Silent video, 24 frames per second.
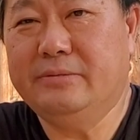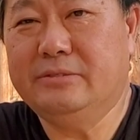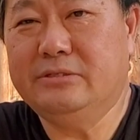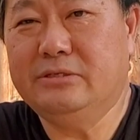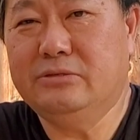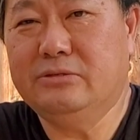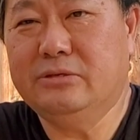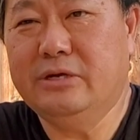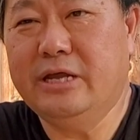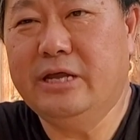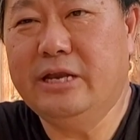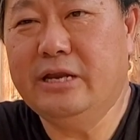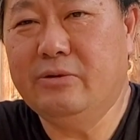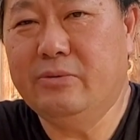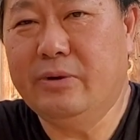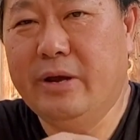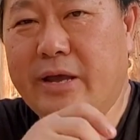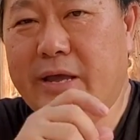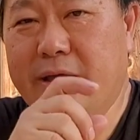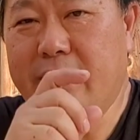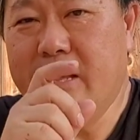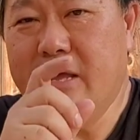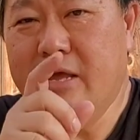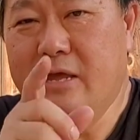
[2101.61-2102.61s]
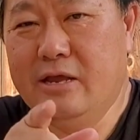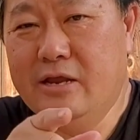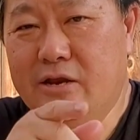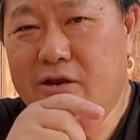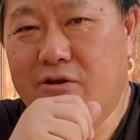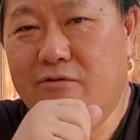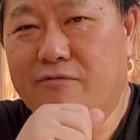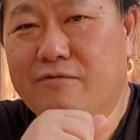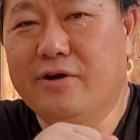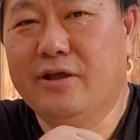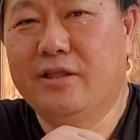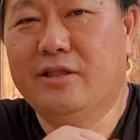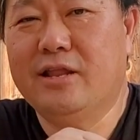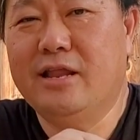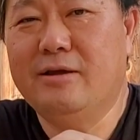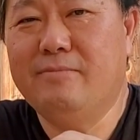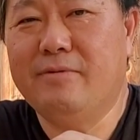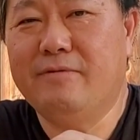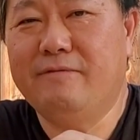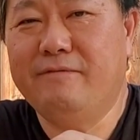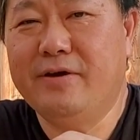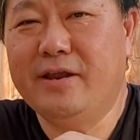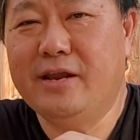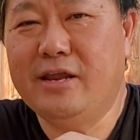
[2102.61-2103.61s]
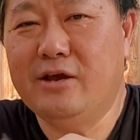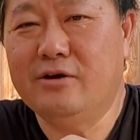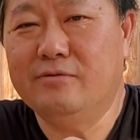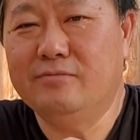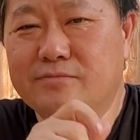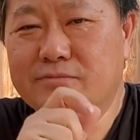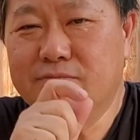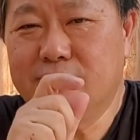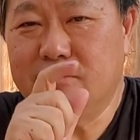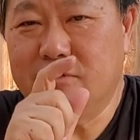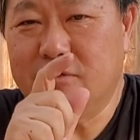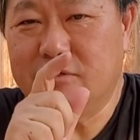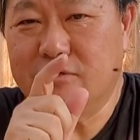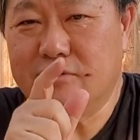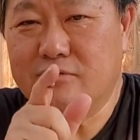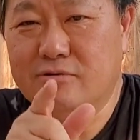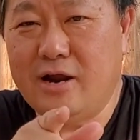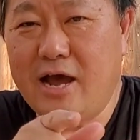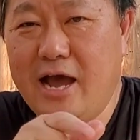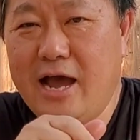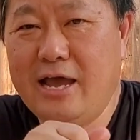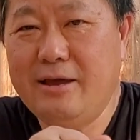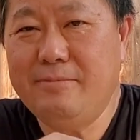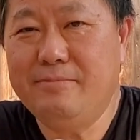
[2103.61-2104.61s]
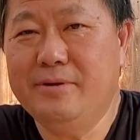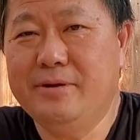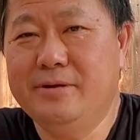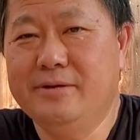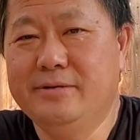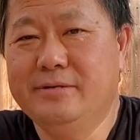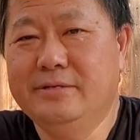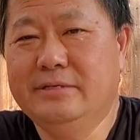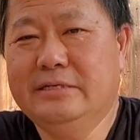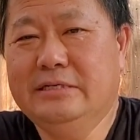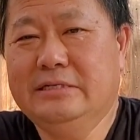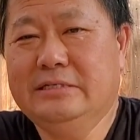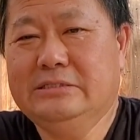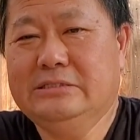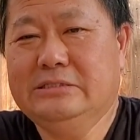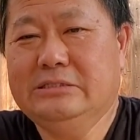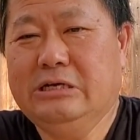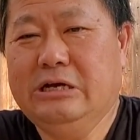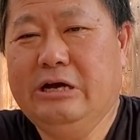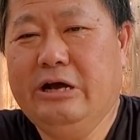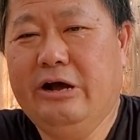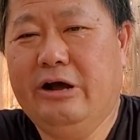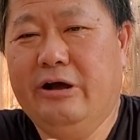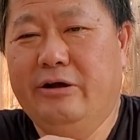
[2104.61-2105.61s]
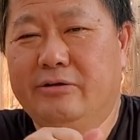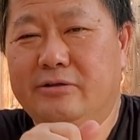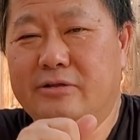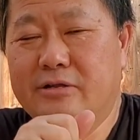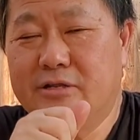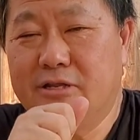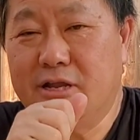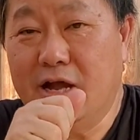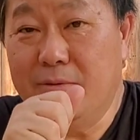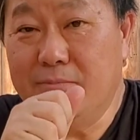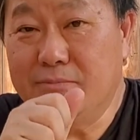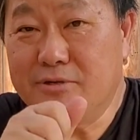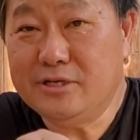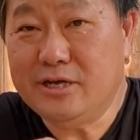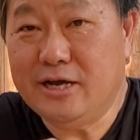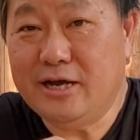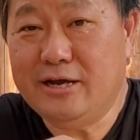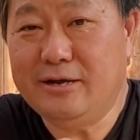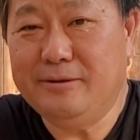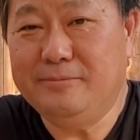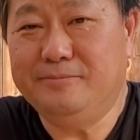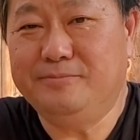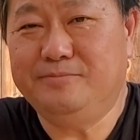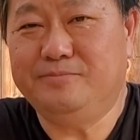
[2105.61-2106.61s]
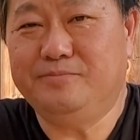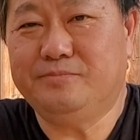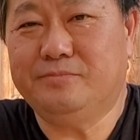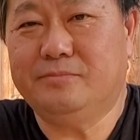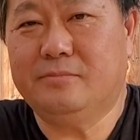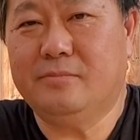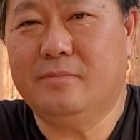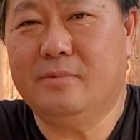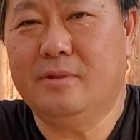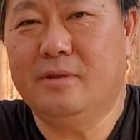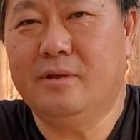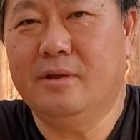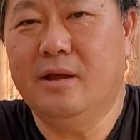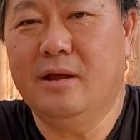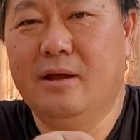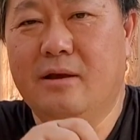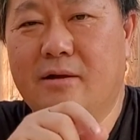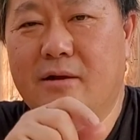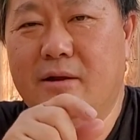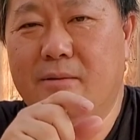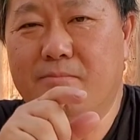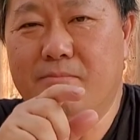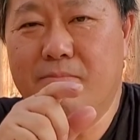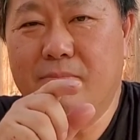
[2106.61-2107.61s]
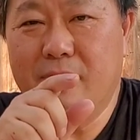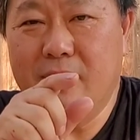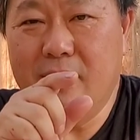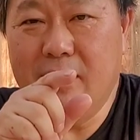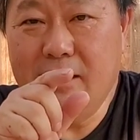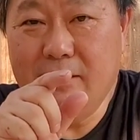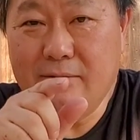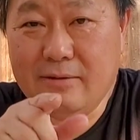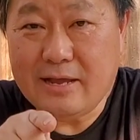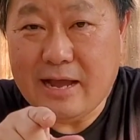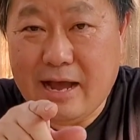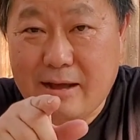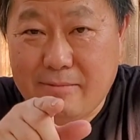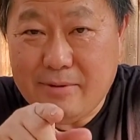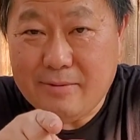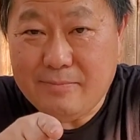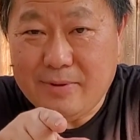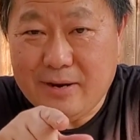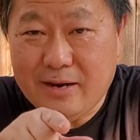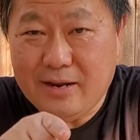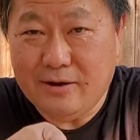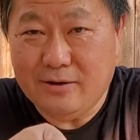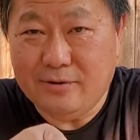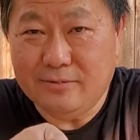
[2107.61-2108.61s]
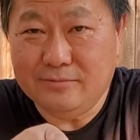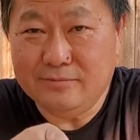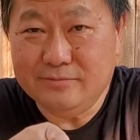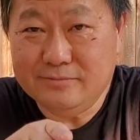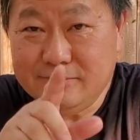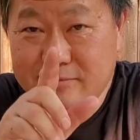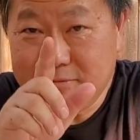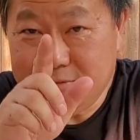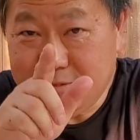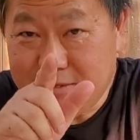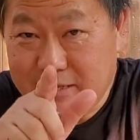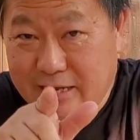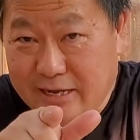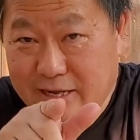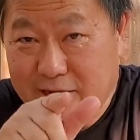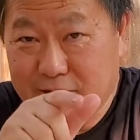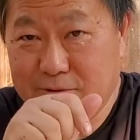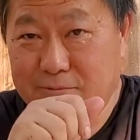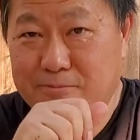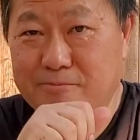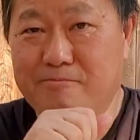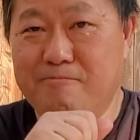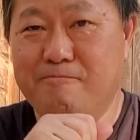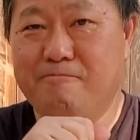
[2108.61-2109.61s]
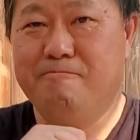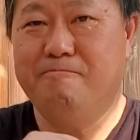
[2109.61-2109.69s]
So anyway, don't forget to like my video, subscribe, thumbs up, leave a comment below. Thank you.